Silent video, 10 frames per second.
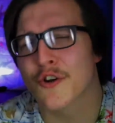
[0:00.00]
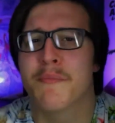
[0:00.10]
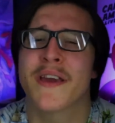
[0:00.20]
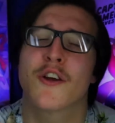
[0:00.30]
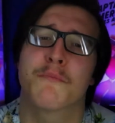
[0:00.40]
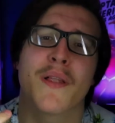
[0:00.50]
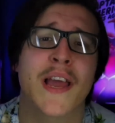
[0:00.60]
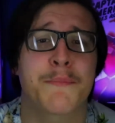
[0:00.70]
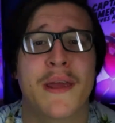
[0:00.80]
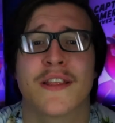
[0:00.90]
don't make her
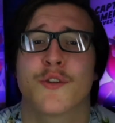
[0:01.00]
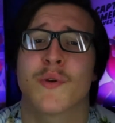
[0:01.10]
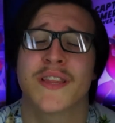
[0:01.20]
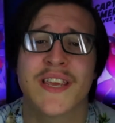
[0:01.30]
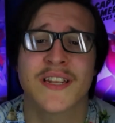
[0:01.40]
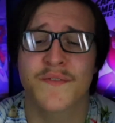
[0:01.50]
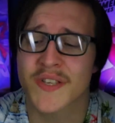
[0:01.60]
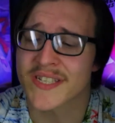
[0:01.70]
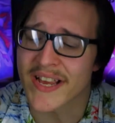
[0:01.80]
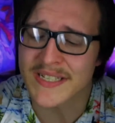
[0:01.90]
Black Panther at the end of
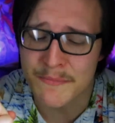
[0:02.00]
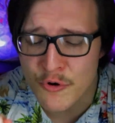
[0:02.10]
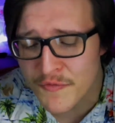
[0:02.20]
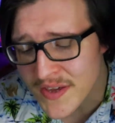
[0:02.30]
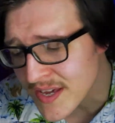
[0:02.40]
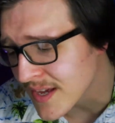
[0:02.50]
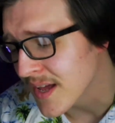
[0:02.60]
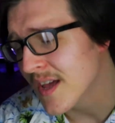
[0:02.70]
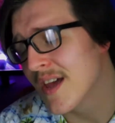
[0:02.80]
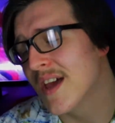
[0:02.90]
this next movie.
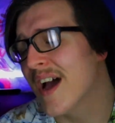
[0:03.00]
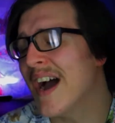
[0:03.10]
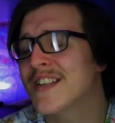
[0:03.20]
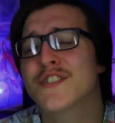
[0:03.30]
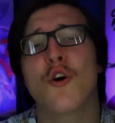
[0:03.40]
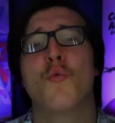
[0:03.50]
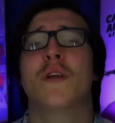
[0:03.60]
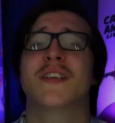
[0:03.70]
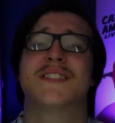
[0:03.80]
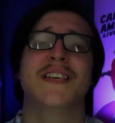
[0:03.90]
I don't
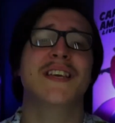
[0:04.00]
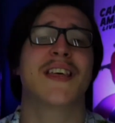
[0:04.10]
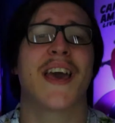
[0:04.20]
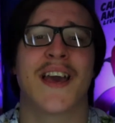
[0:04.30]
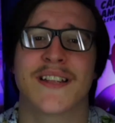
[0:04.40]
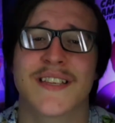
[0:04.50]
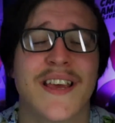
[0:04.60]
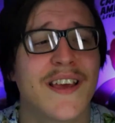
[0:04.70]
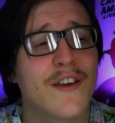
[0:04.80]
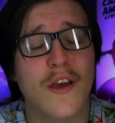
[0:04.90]
want to see that.
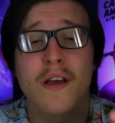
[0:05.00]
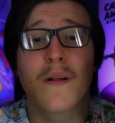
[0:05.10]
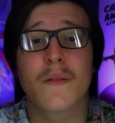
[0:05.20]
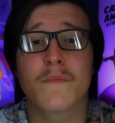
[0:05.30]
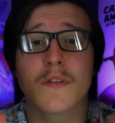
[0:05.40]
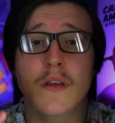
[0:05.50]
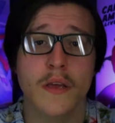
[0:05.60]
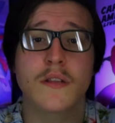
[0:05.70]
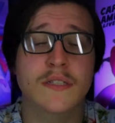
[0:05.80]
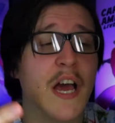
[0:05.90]

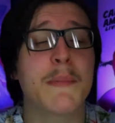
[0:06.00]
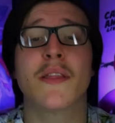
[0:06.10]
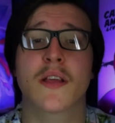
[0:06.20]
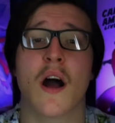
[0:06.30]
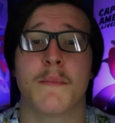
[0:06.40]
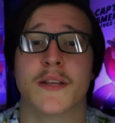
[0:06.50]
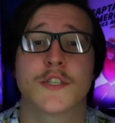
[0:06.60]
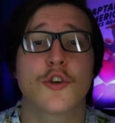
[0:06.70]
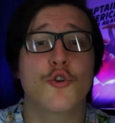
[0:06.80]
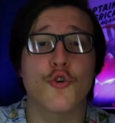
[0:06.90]
Tell me in the
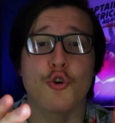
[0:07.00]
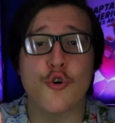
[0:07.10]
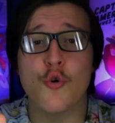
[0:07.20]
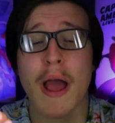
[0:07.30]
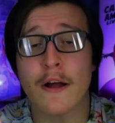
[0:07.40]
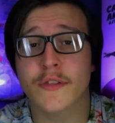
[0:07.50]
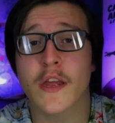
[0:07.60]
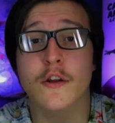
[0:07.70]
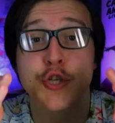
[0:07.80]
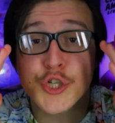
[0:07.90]
comments, who out
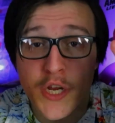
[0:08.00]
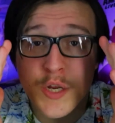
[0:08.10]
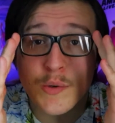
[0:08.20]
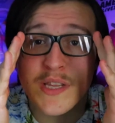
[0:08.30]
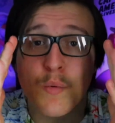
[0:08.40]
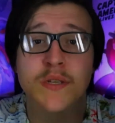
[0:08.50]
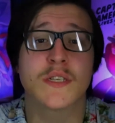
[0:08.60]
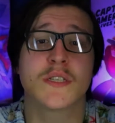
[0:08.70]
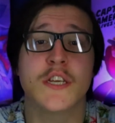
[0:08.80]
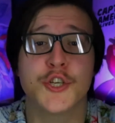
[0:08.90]
there genuinely wants
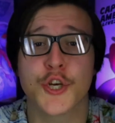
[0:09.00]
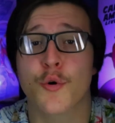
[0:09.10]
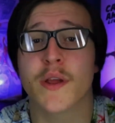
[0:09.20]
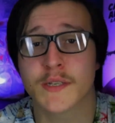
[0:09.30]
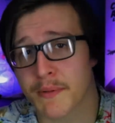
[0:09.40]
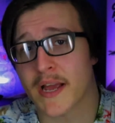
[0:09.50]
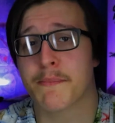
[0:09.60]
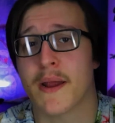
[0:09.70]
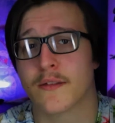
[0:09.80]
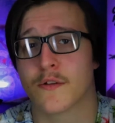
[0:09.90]
to see Shuri as Black
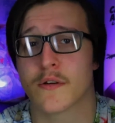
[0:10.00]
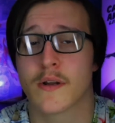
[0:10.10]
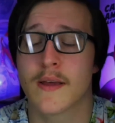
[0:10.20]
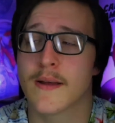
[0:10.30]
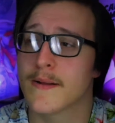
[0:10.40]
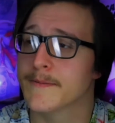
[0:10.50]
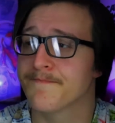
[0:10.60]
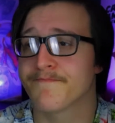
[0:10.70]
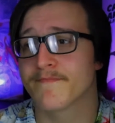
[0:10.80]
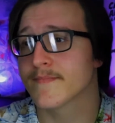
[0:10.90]
Panther?
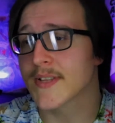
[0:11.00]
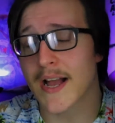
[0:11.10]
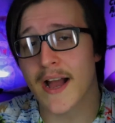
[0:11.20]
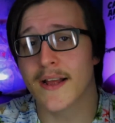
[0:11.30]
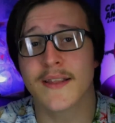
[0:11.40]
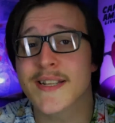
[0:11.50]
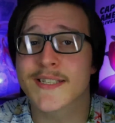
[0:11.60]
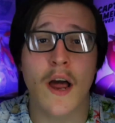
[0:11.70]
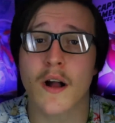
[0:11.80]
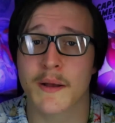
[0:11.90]
Let's
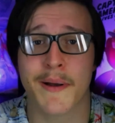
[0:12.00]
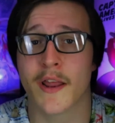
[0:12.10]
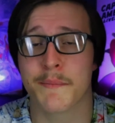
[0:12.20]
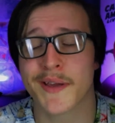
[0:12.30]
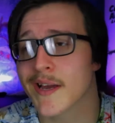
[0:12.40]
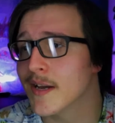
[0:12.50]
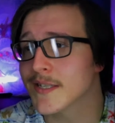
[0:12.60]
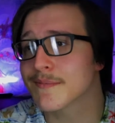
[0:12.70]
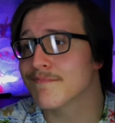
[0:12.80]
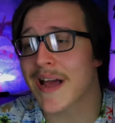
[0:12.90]
talk about it,
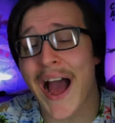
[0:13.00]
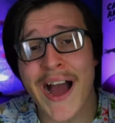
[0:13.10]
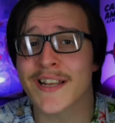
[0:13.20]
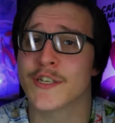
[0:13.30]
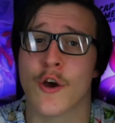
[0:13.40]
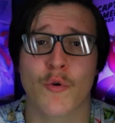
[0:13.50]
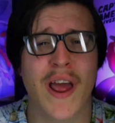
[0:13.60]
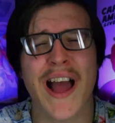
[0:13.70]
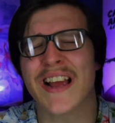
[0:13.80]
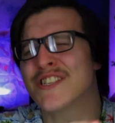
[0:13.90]
because I don't.
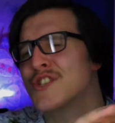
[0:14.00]
I